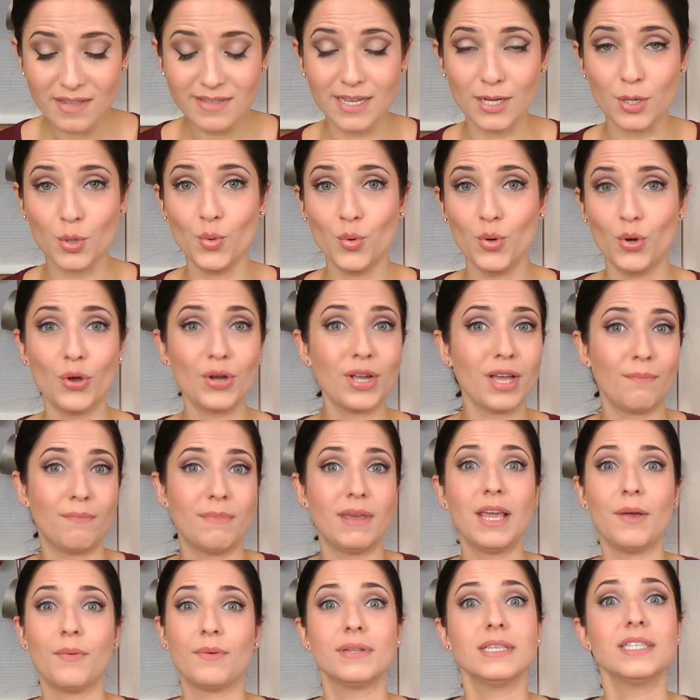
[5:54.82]
It's like, ooh, look at
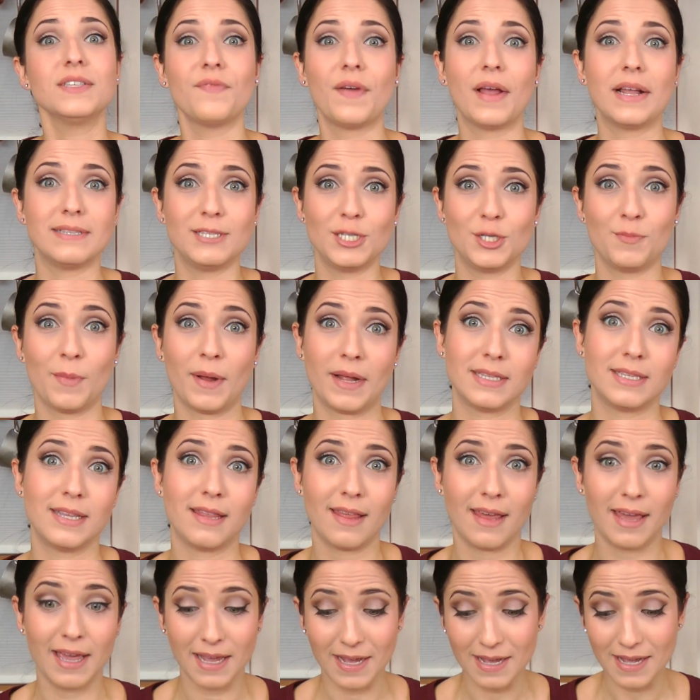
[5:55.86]
me with this fancy schmancy
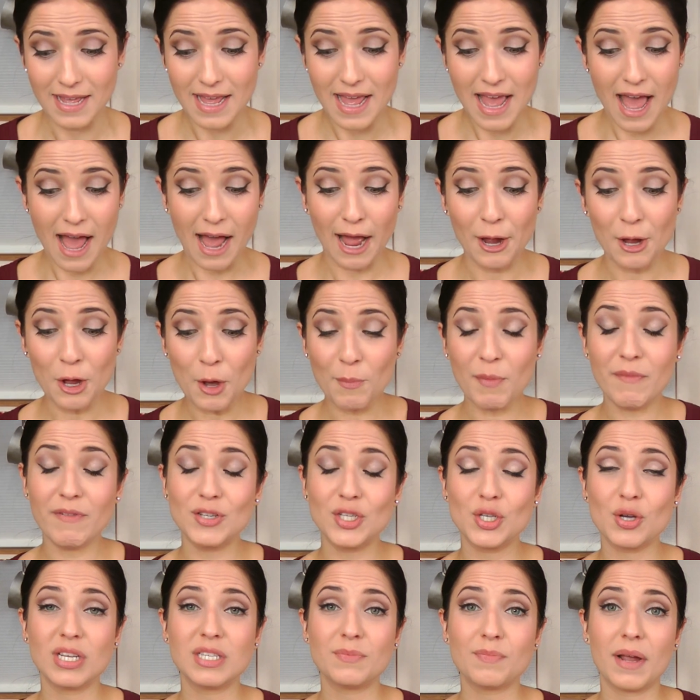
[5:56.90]
thing. I hope you
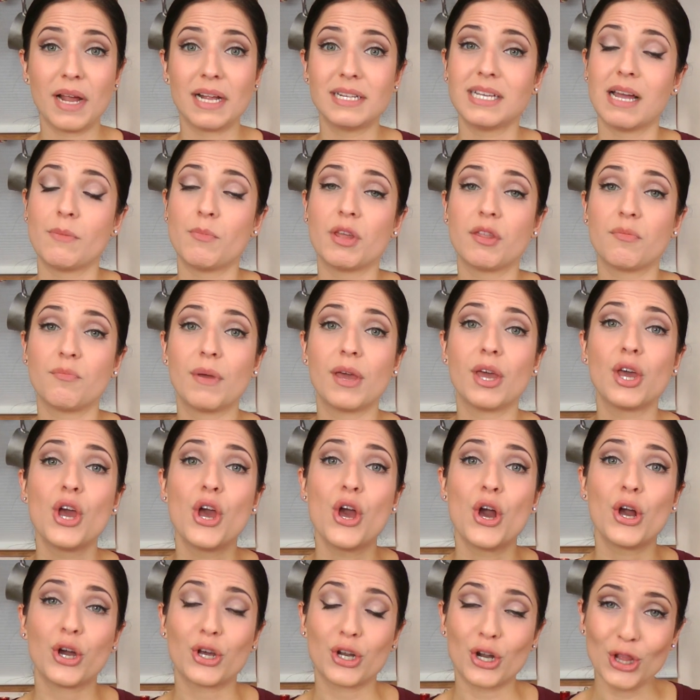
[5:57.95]
enjoy spending time with me.
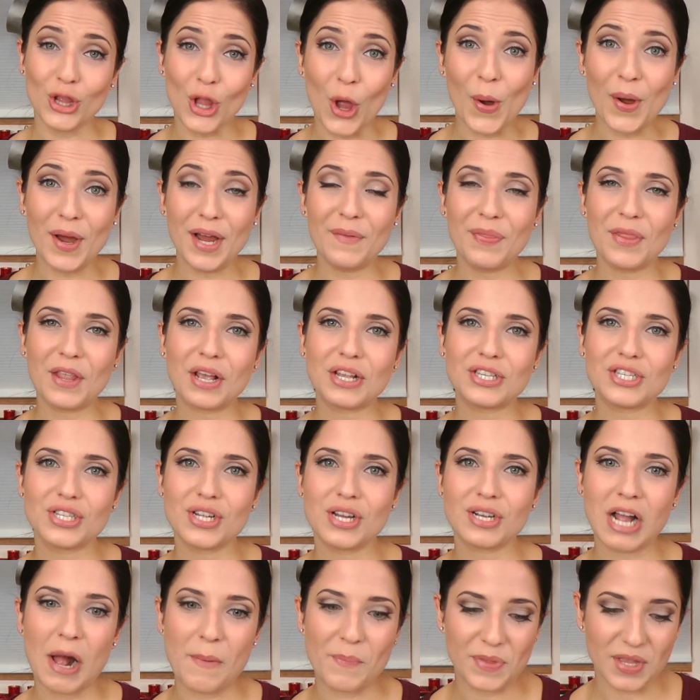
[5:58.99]
Go to
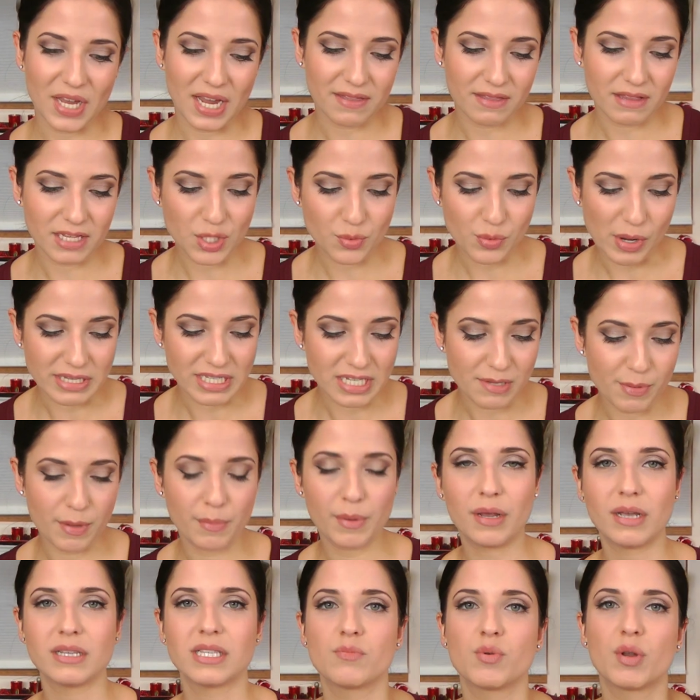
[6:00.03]
laurainthekitchen.com to get this recipe
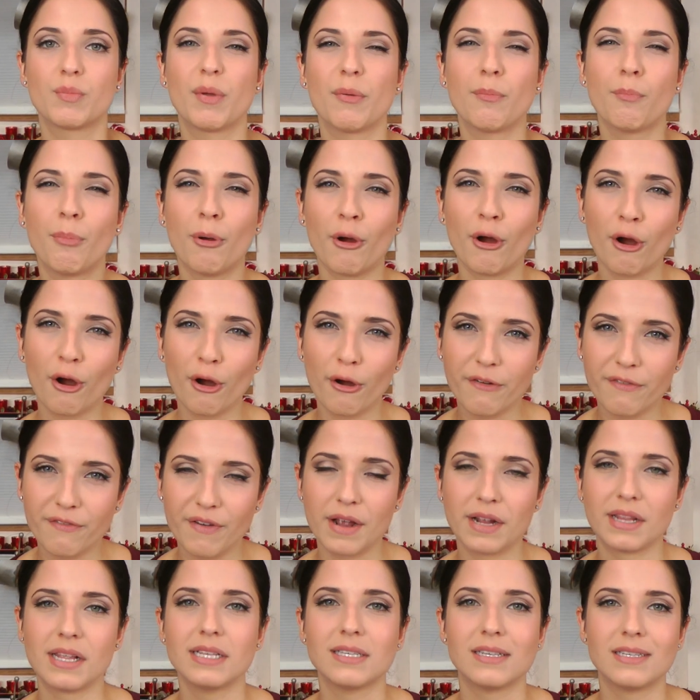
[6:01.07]
because it would be
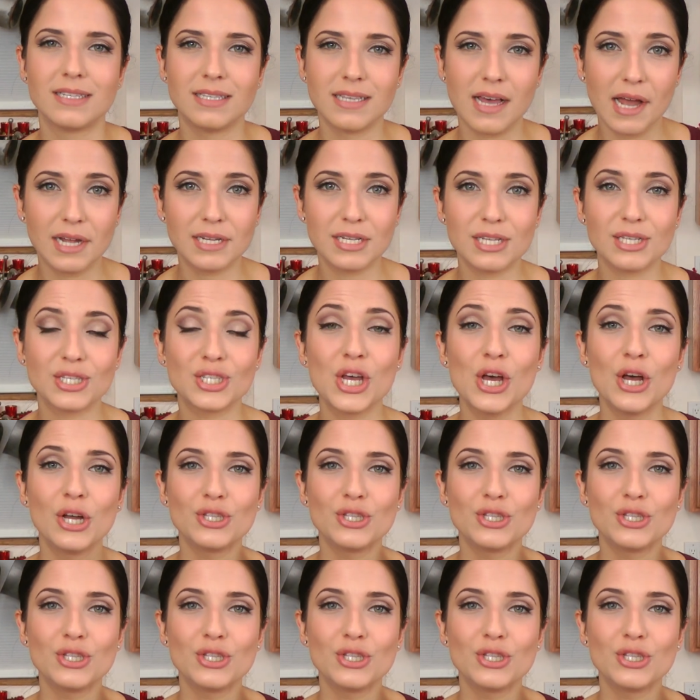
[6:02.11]
perfect as a side dish